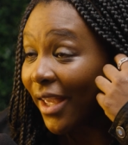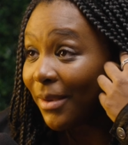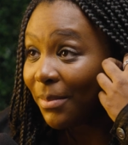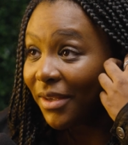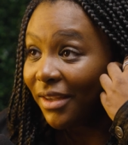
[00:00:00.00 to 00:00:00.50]

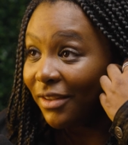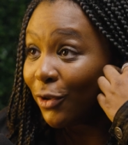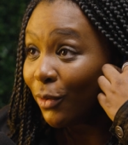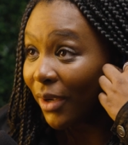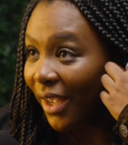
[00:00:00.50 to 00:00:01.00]
380p,
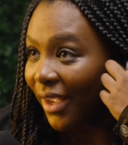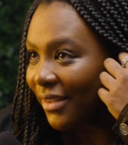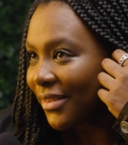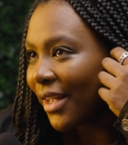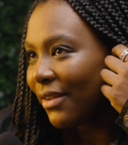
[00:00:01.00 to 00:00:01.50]

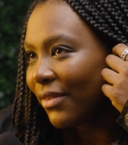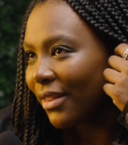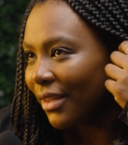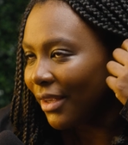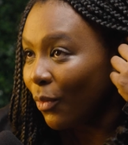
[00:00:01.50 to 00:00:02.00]
2K is not even
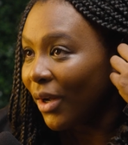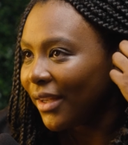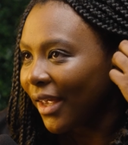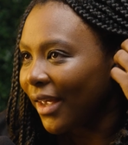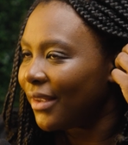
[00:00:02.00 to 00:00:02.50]
a thing.
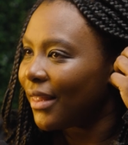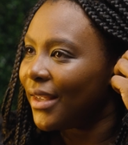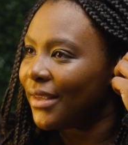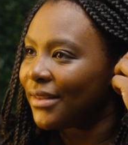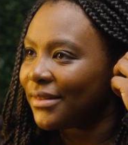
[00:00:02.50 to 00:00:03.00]
1K,
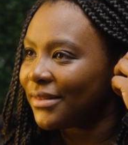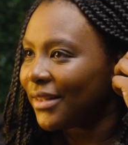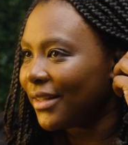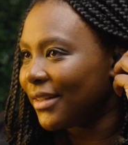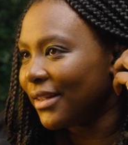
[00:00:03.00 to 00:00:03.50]
like
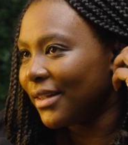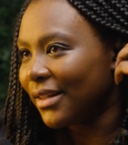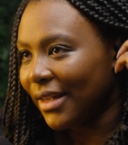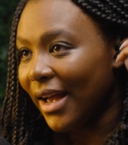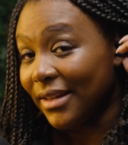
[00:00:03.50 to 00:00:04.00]
wow.
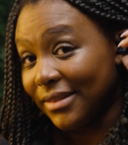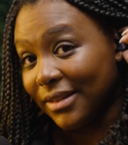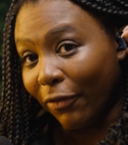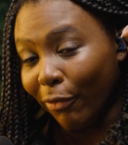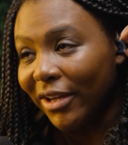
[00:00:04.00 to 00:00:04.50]
guys,
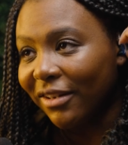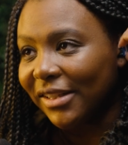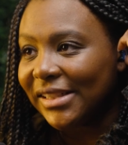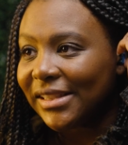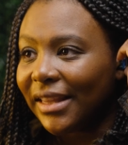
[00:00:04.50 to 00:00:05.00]
for real.
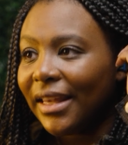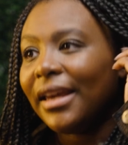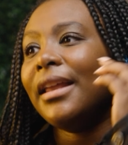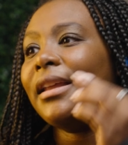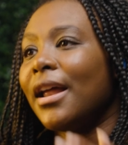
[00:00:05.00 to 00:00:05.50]
And it's a
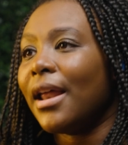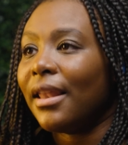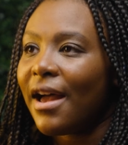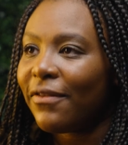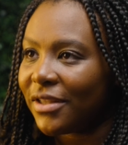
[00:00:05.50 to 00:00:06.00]
thing. And I, I
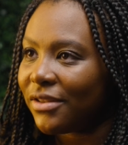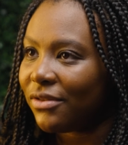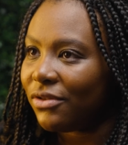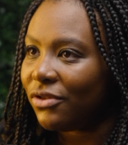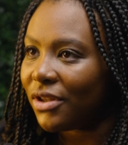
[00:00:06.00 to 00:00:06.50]
laugh
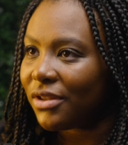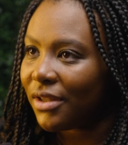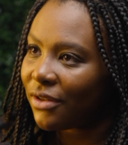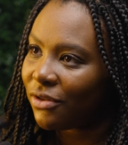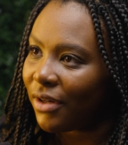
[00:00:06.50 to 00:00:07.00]
because
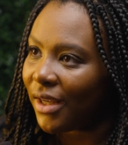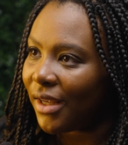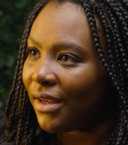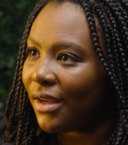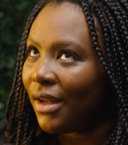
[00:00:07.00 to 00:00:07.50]
just
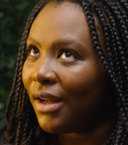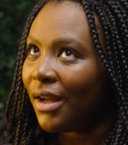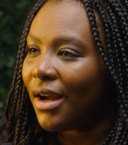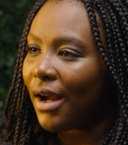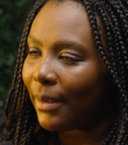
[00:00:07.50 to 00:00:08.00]
yesterday,
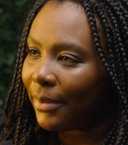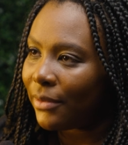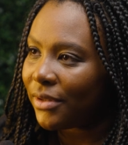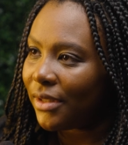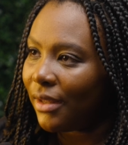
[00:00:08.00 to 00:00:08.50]
I
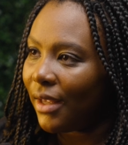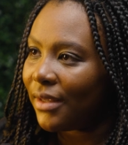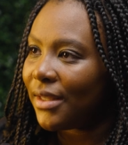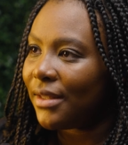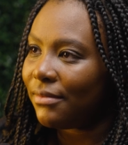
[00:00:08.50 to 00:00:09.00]
posted
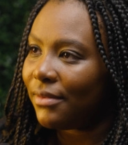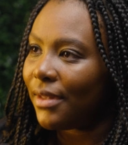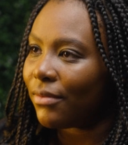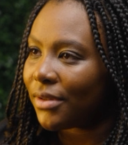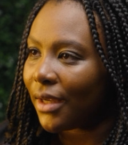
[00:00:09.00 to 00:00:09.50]
like it.
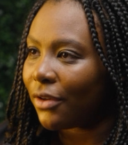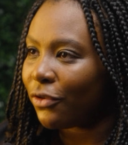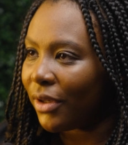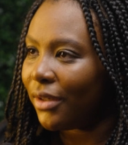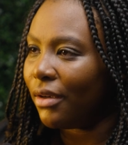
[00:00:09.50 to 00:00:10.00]
There was like a
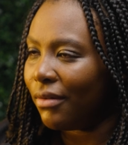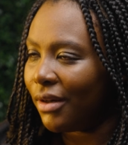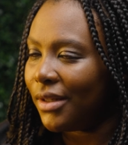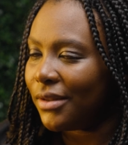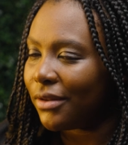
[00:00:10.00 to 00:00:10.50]
trend
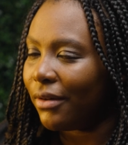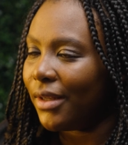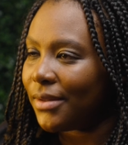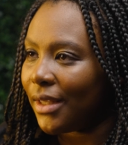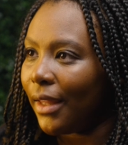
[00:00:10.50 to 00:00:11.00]
going on
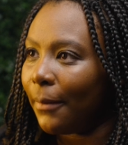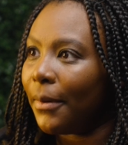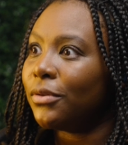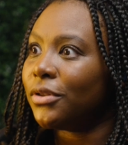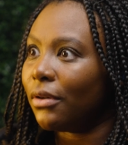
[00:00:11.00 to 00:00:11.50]
Instagram saying like
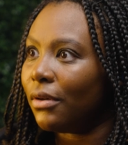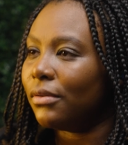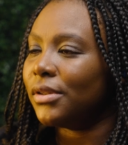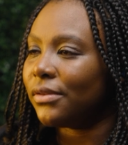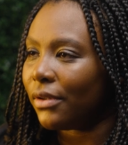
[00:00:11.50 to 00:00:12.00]
post your
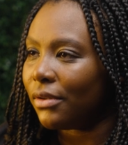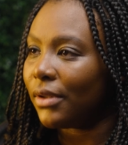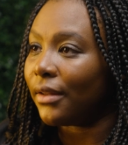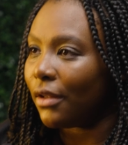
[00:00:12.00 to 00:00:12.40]
oldest photo,